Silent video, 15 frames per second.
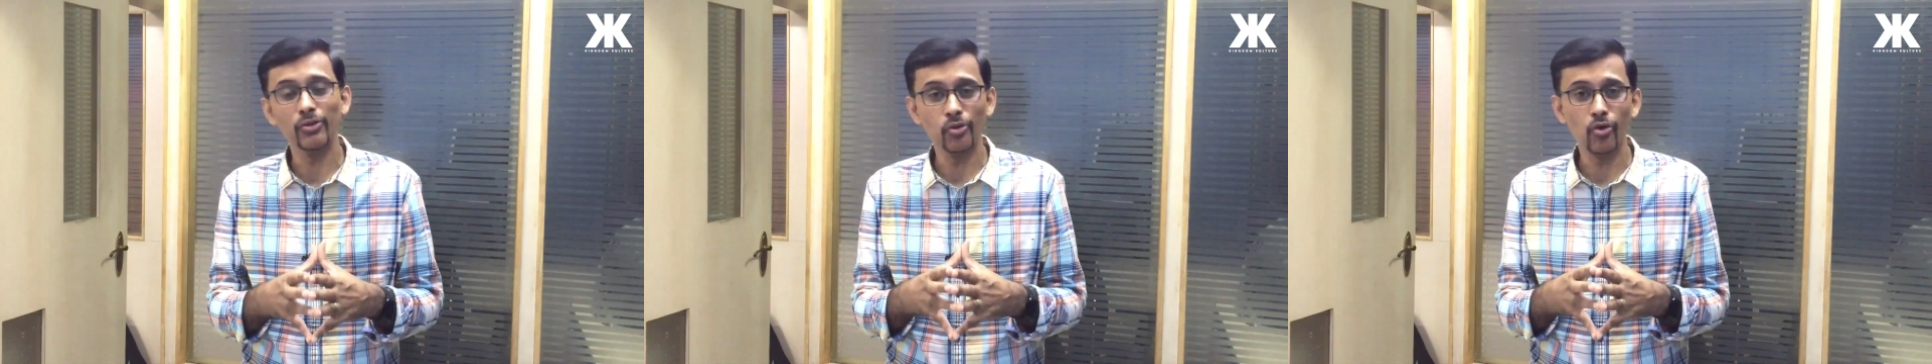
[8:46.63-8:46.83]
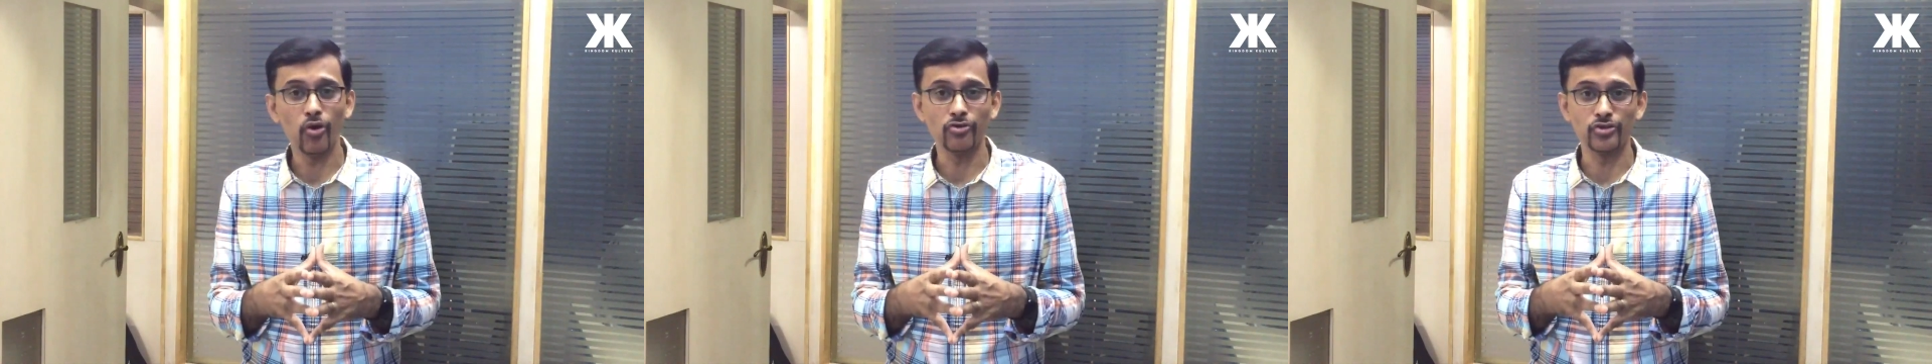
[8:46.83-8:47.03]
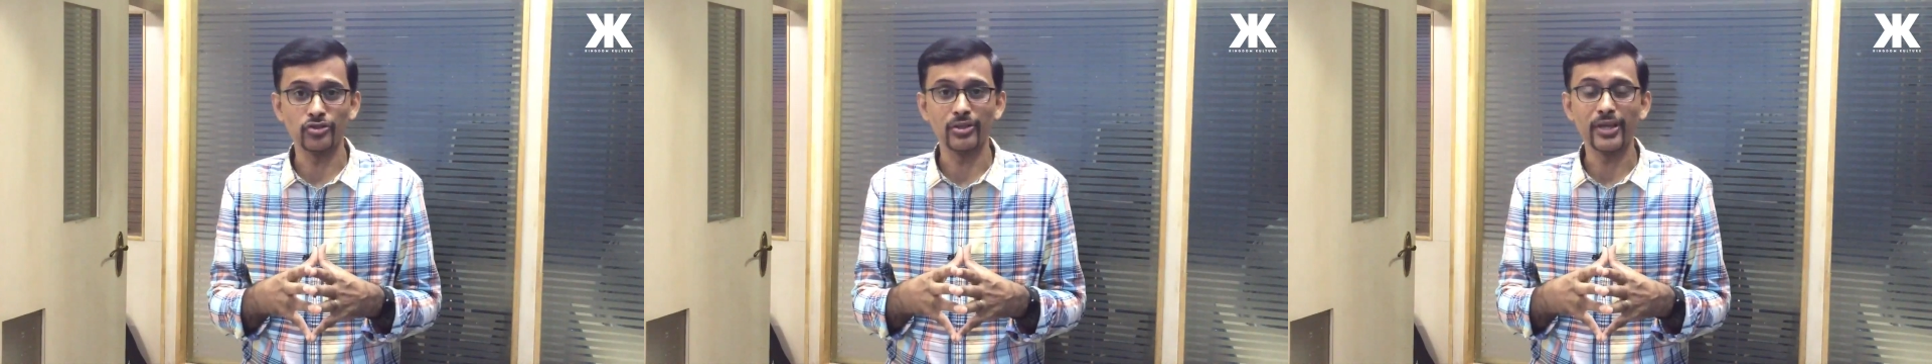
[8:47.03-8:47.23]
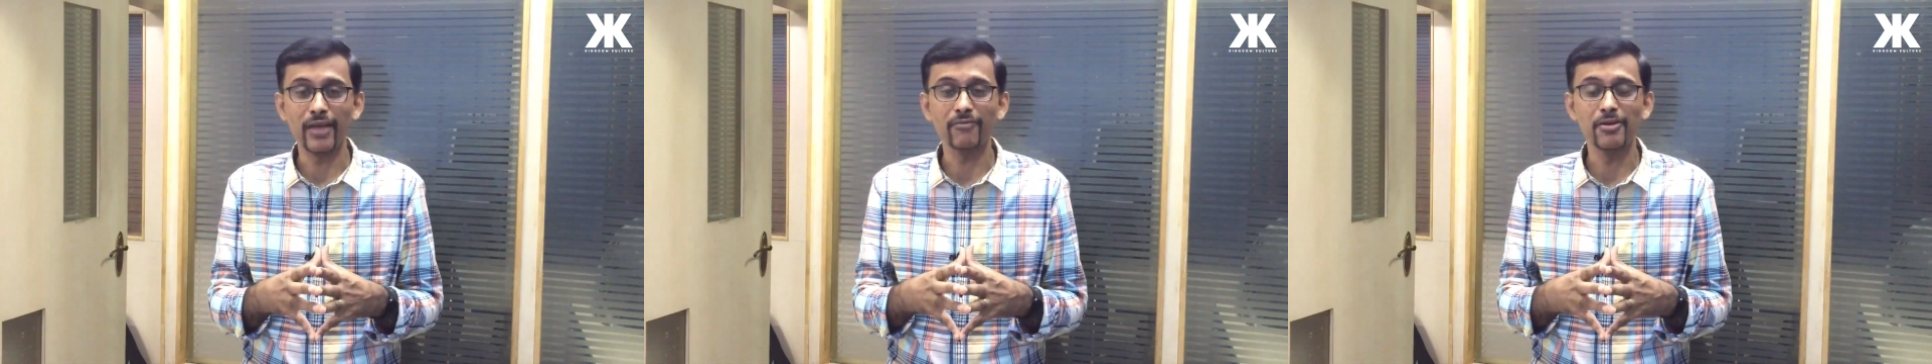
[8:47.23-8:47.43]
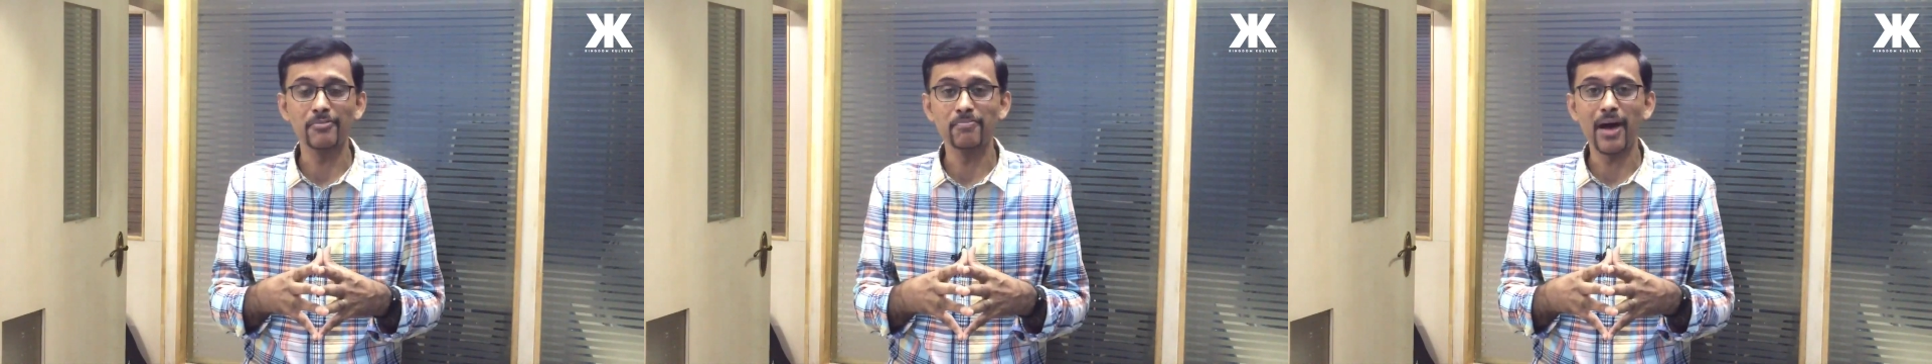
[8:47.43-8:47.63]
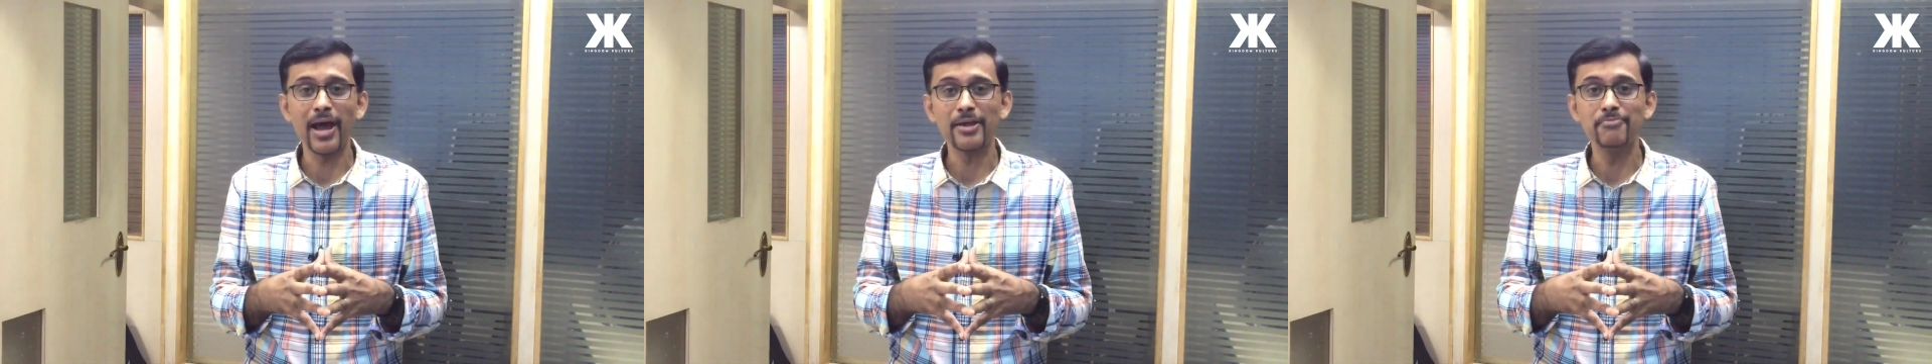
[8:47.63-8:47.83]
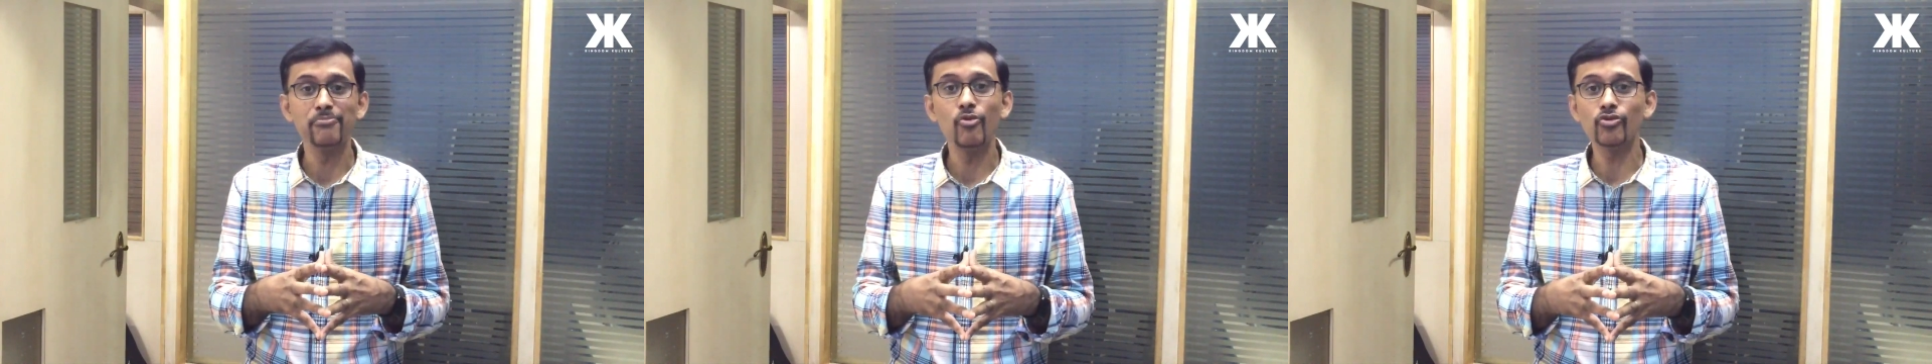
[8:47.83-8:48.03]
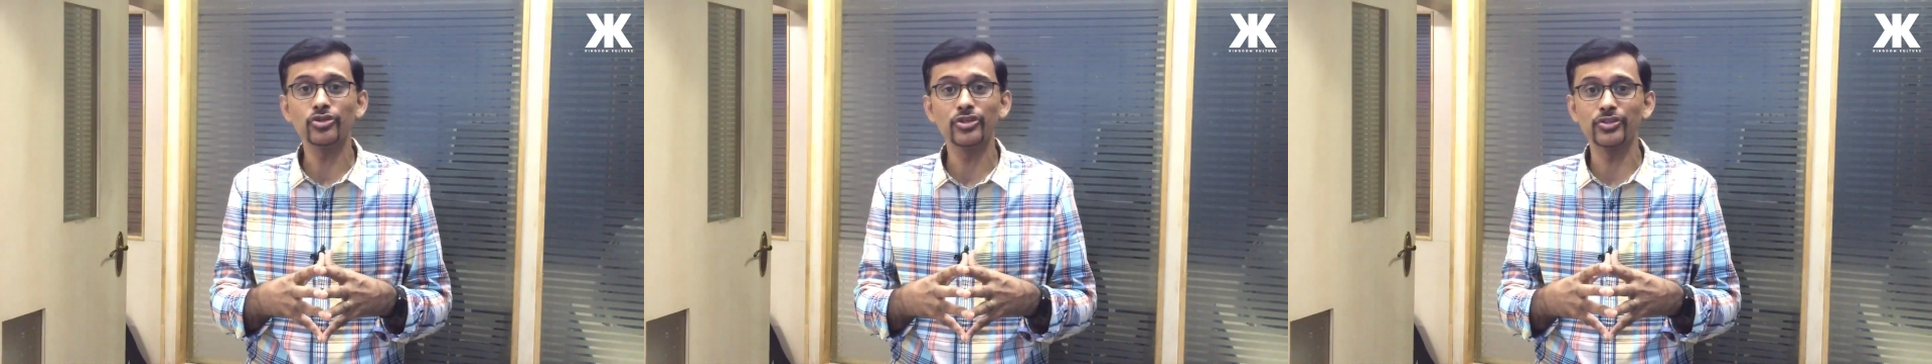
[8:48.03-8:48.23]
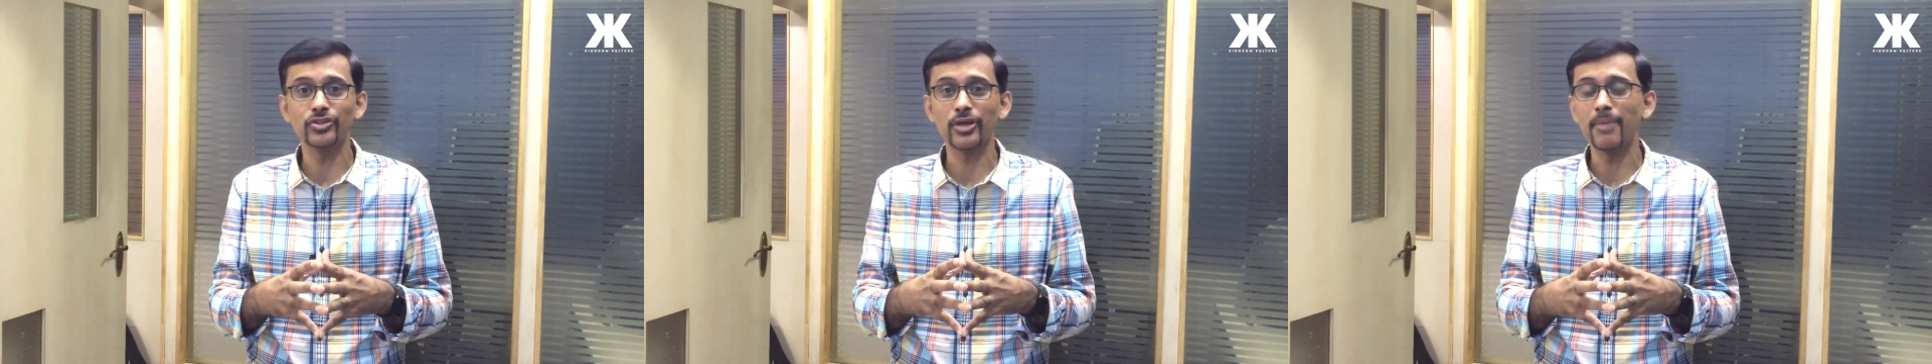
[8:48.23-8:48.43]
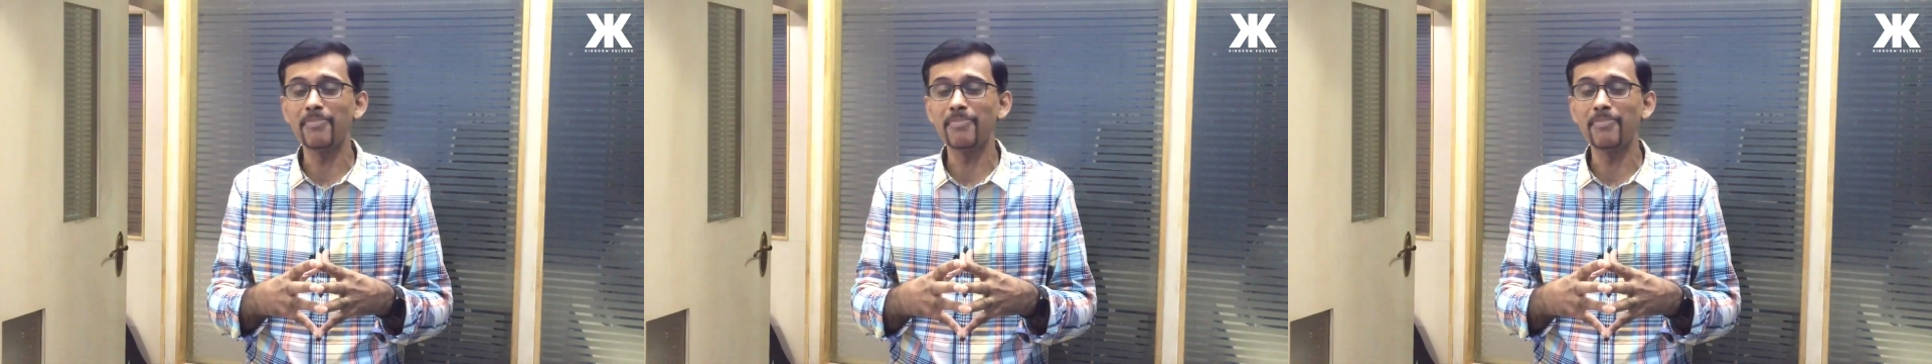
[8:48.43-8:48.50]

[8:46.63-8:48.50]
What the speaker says: laws given by Moses,